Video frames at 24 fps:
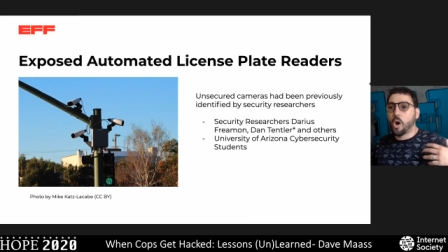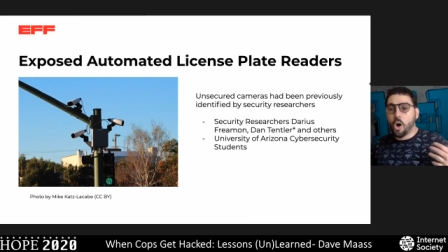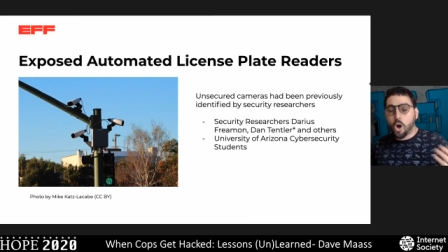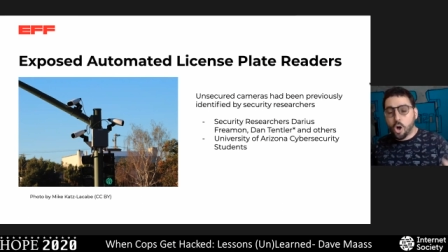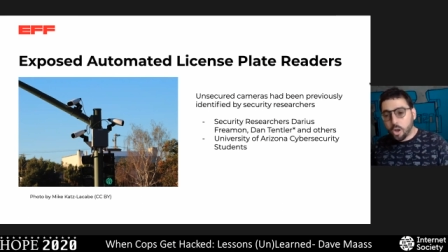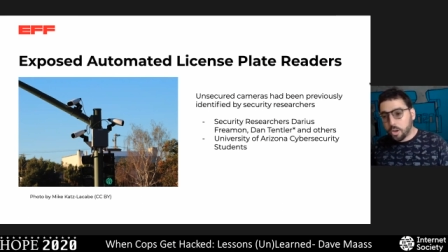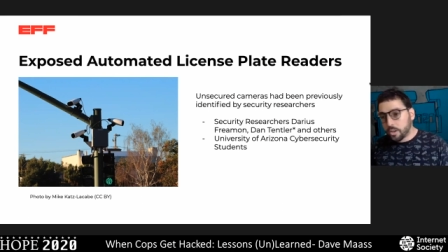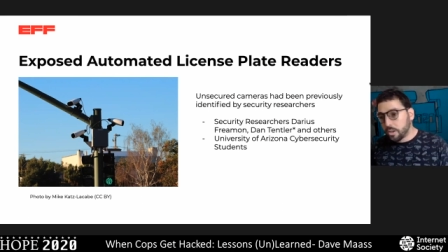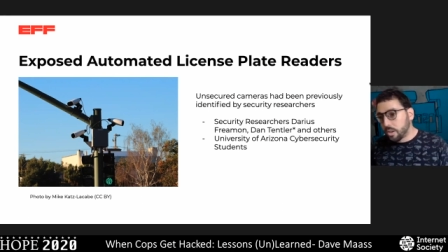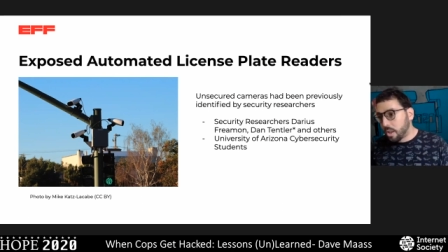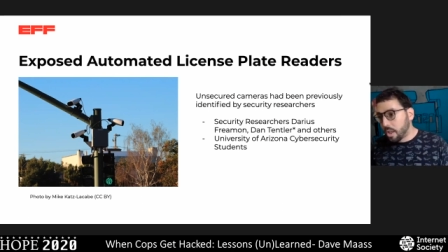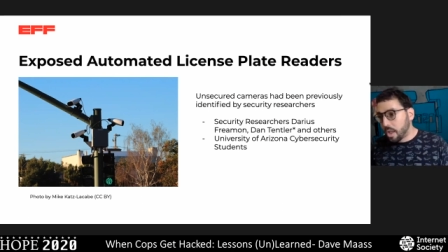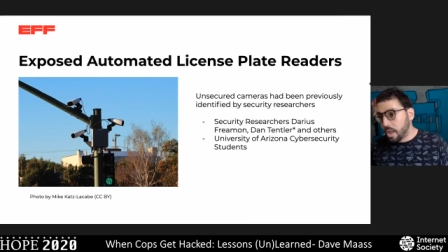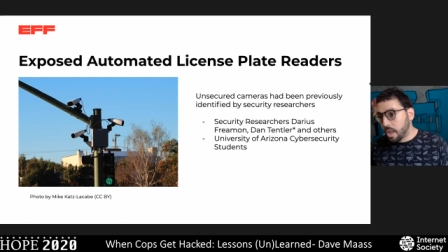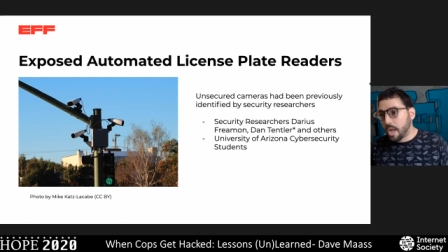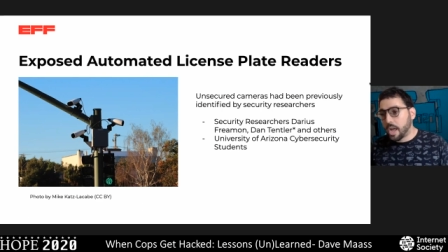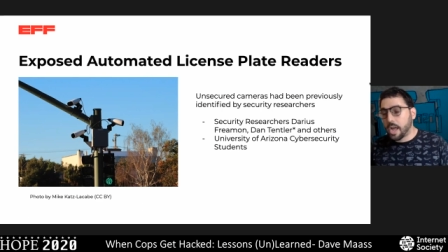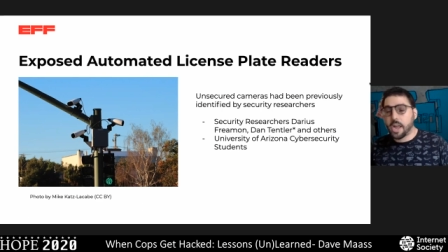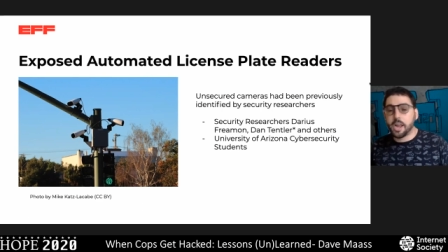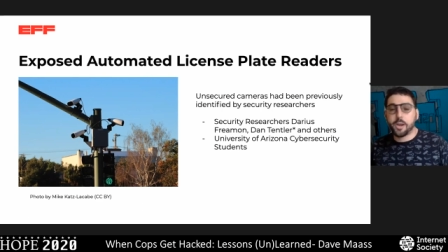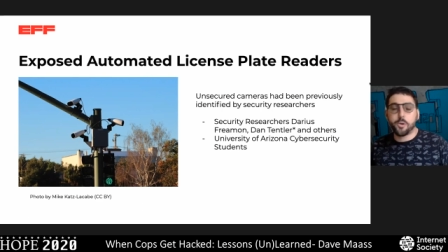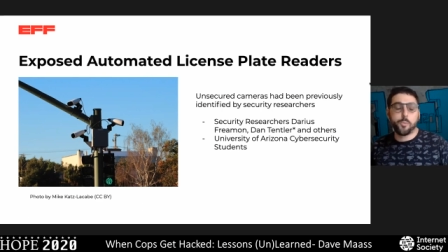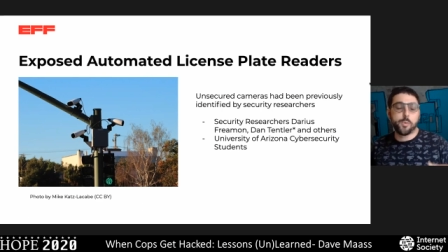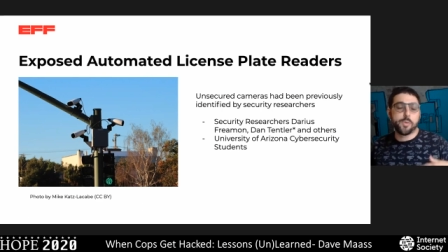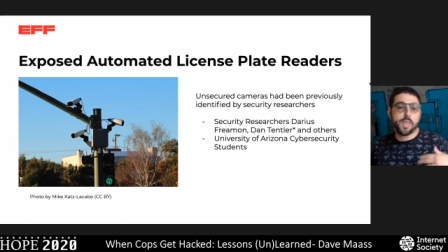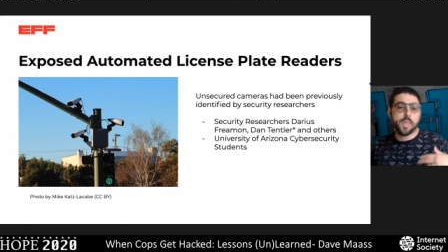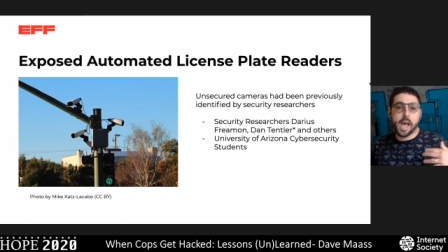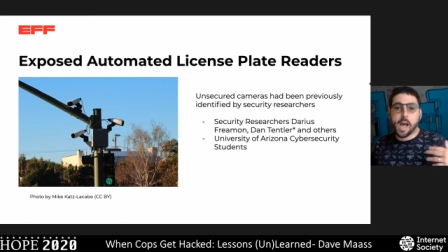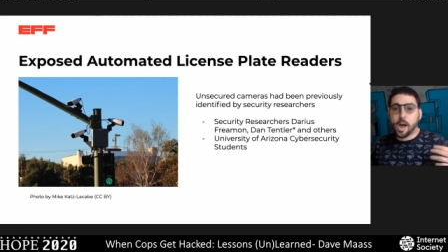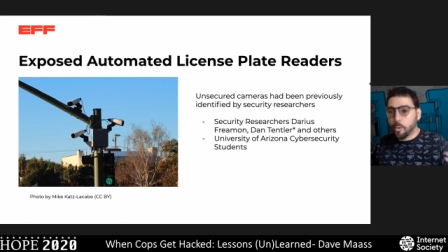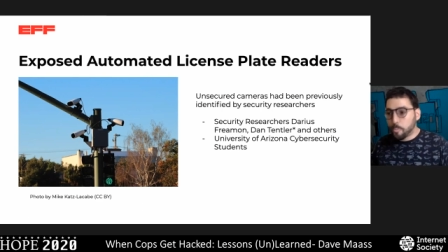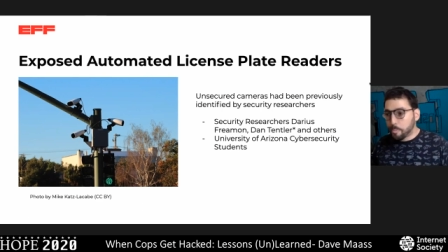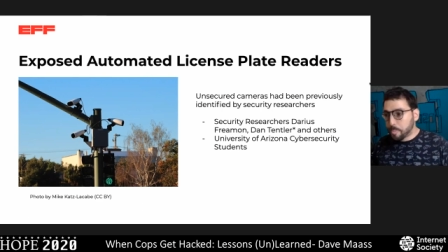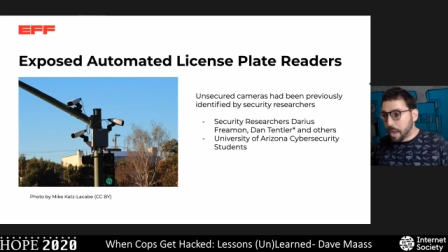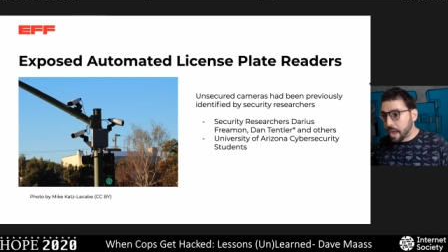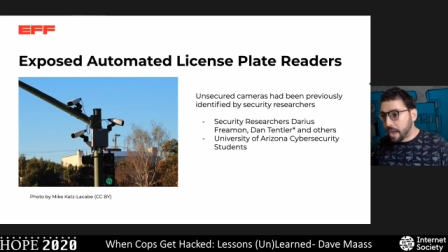online
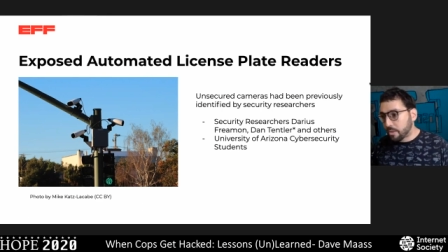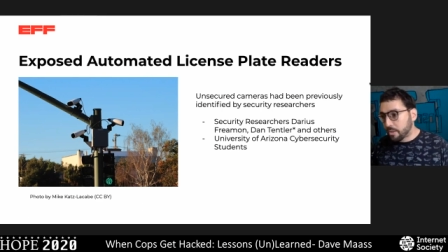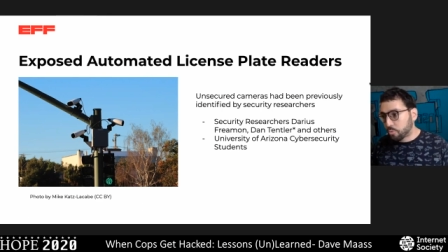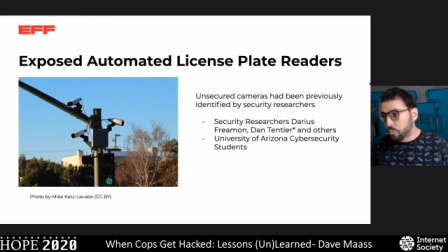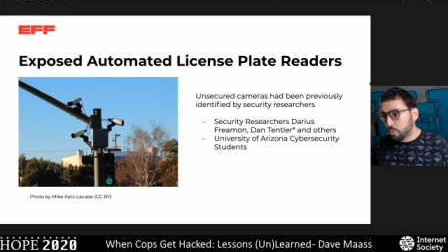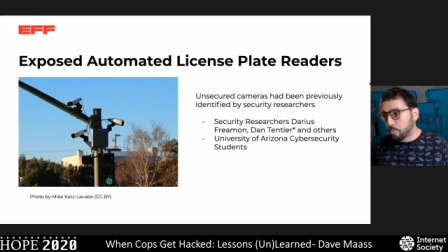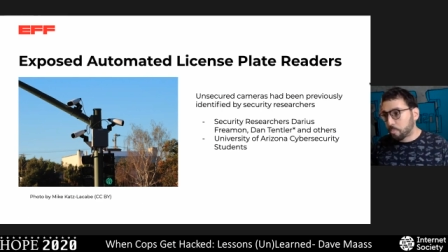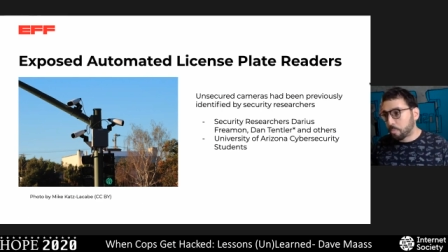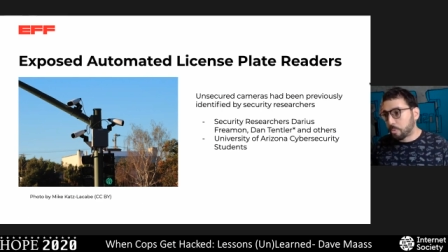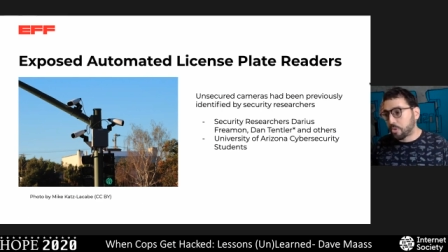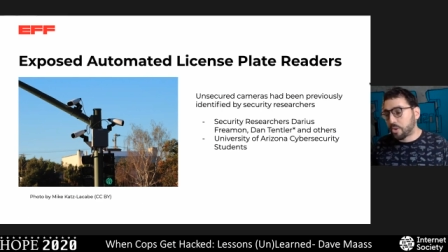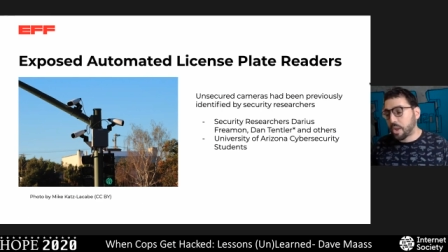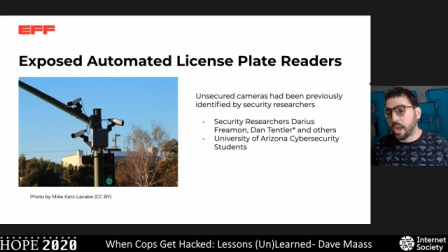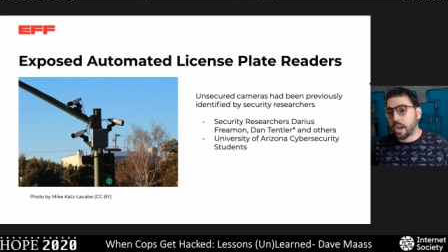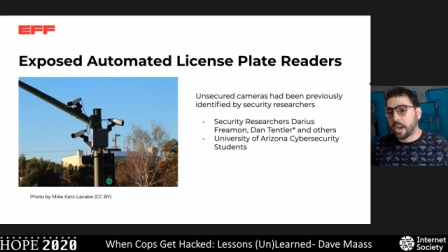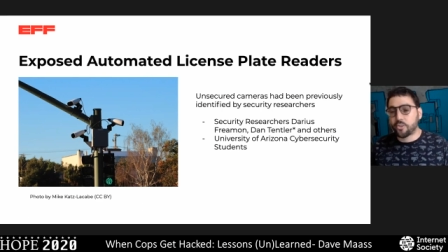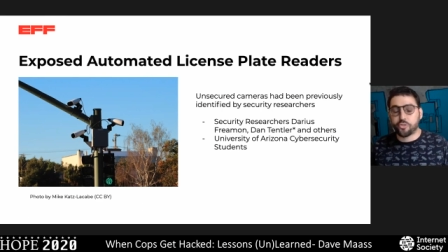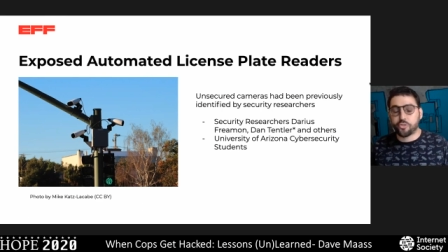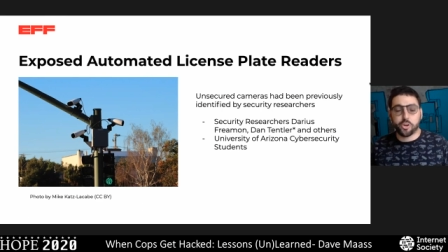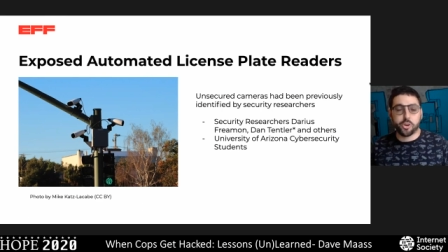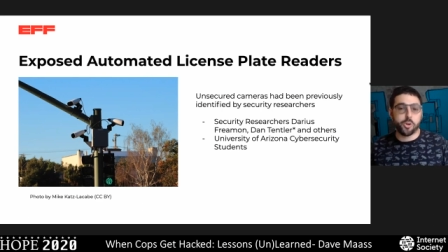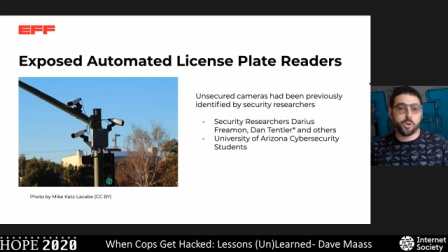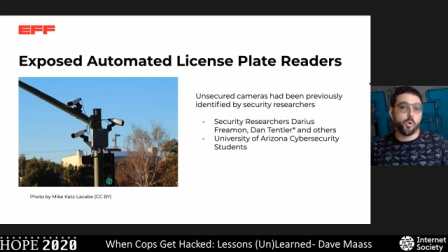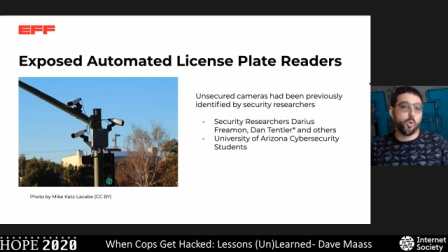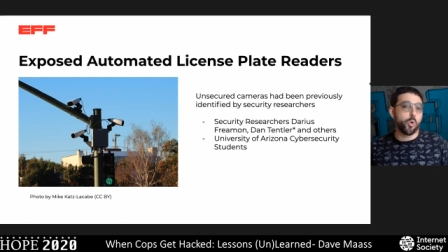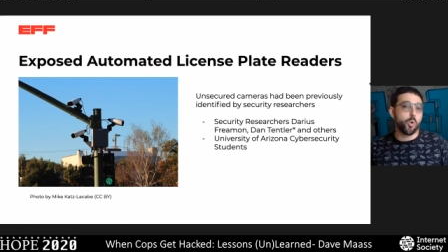without password protection